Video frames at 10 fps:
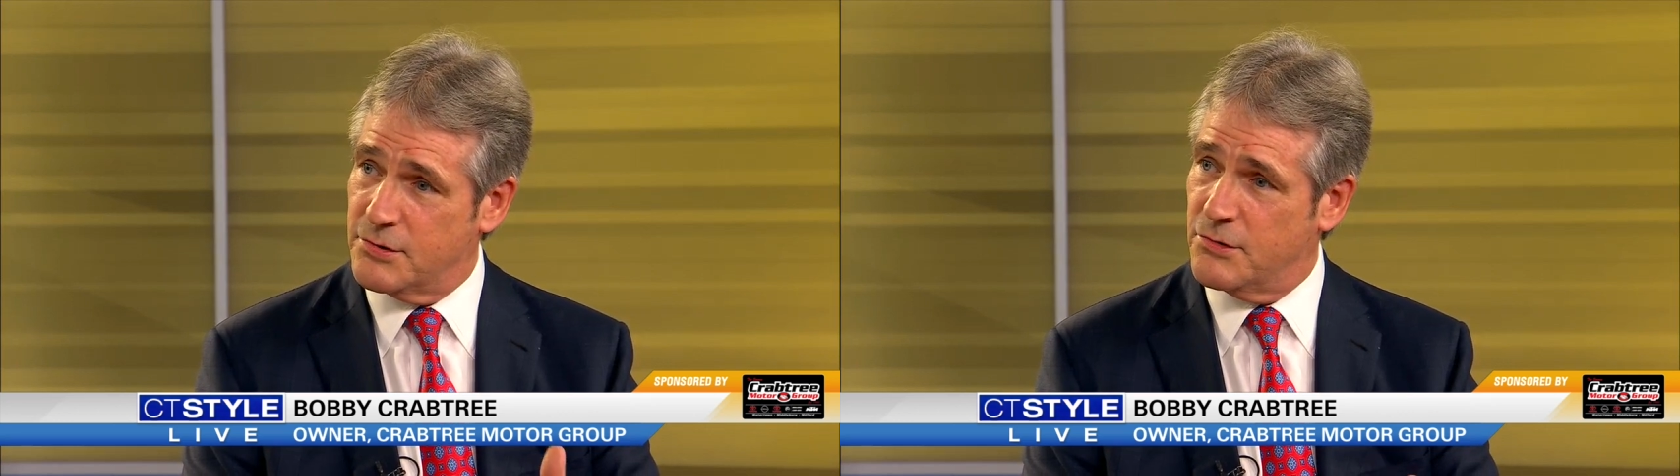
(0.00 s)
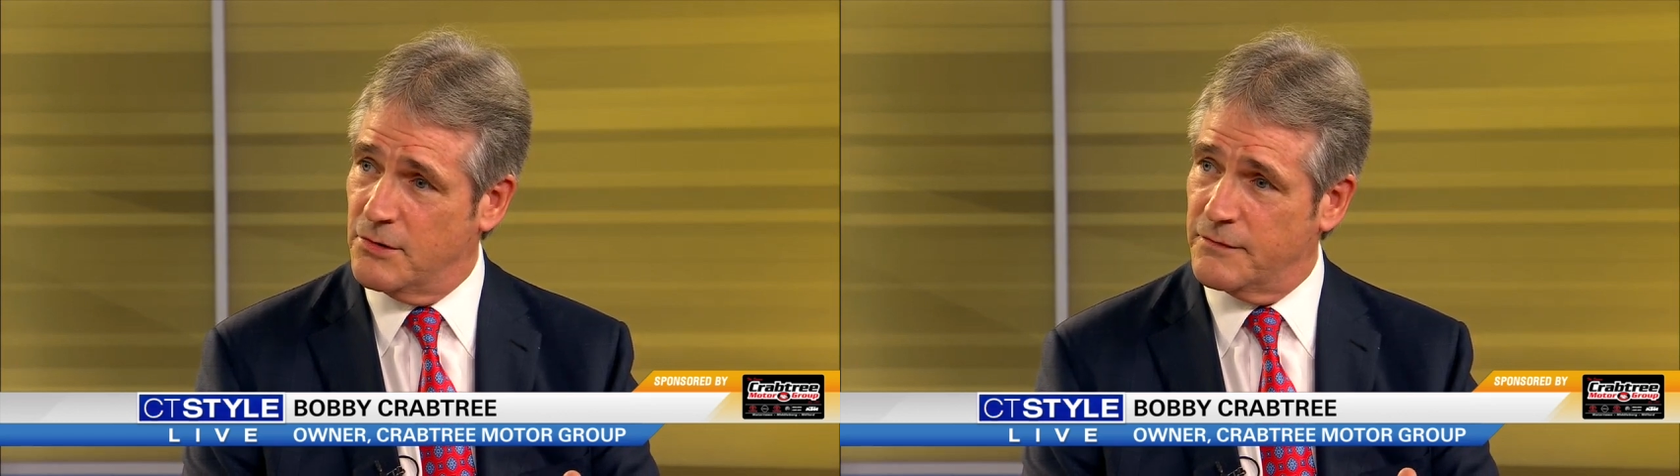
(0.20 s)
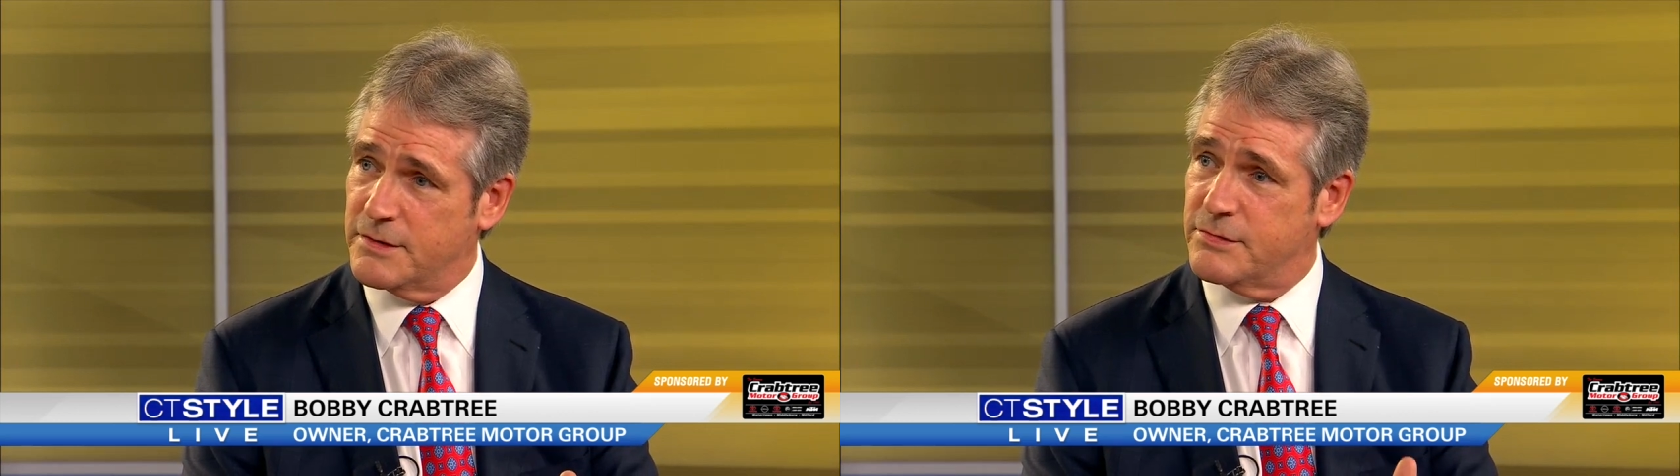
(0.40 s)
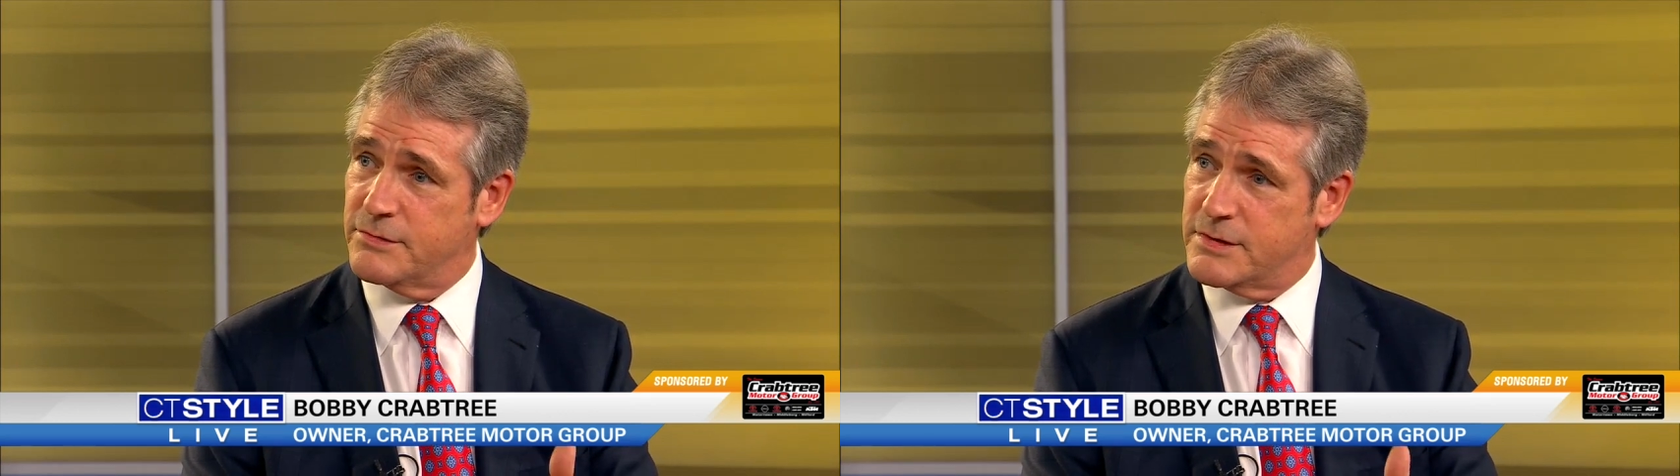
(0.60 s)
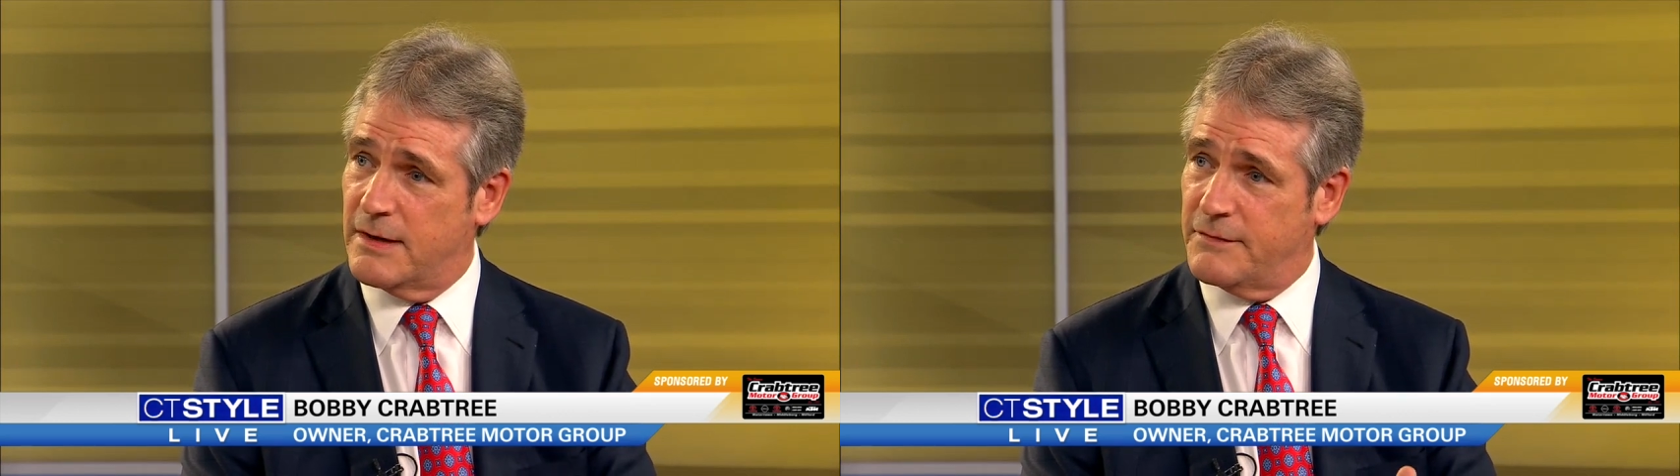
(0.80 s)
turnover
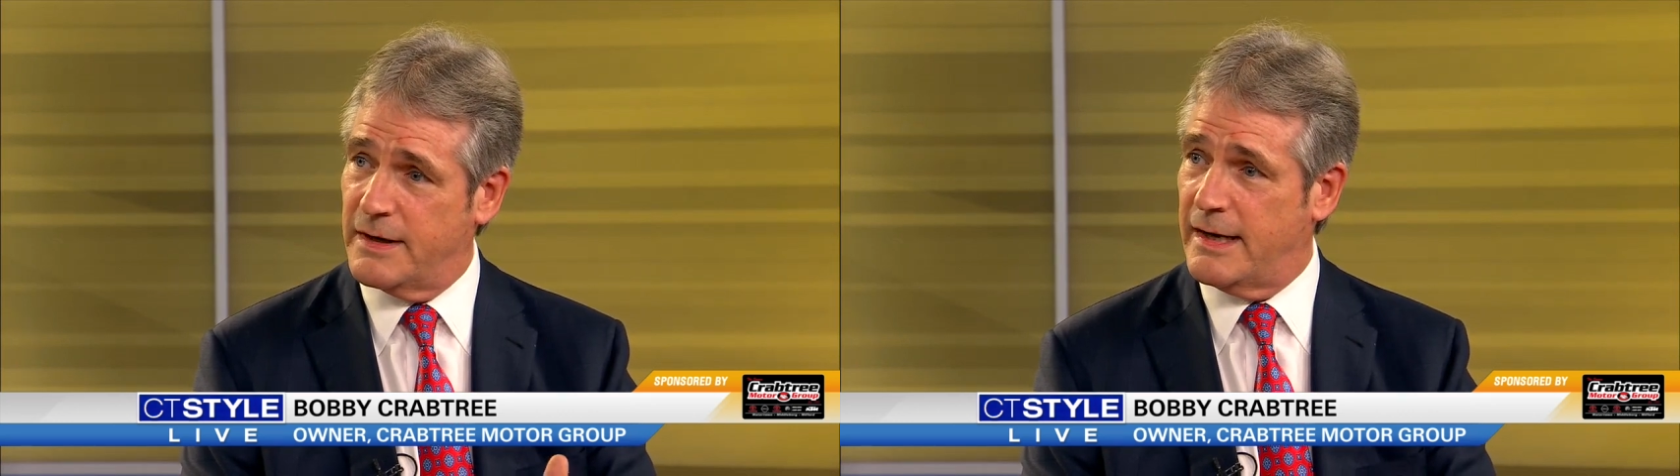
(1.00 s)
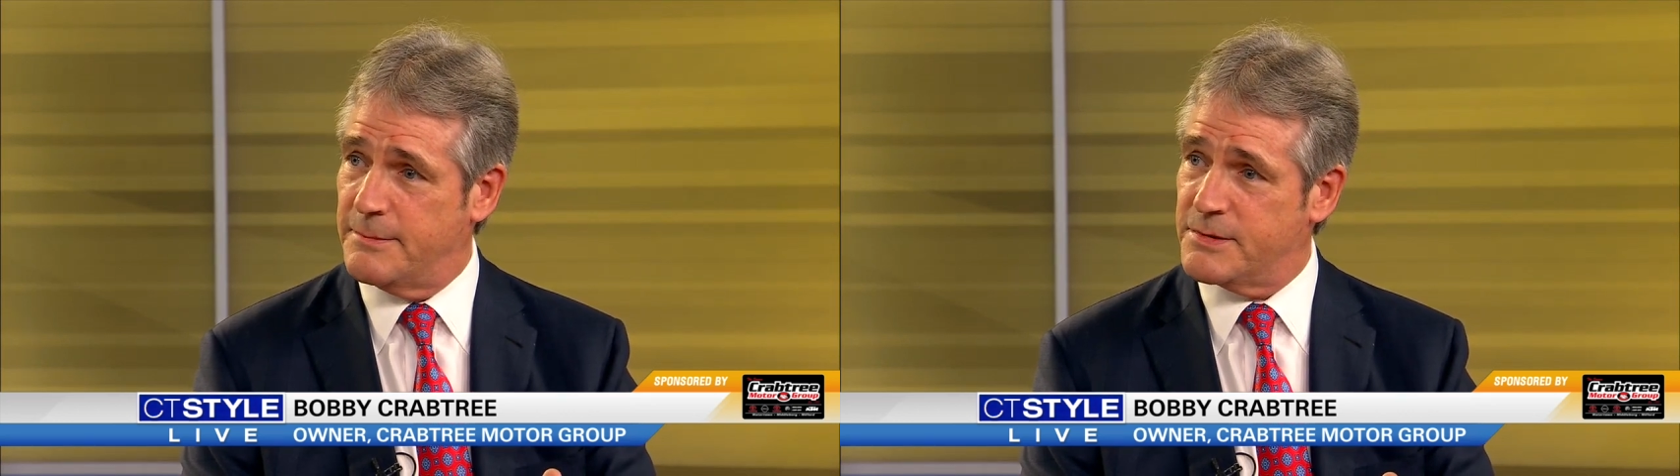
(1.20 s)
to 70,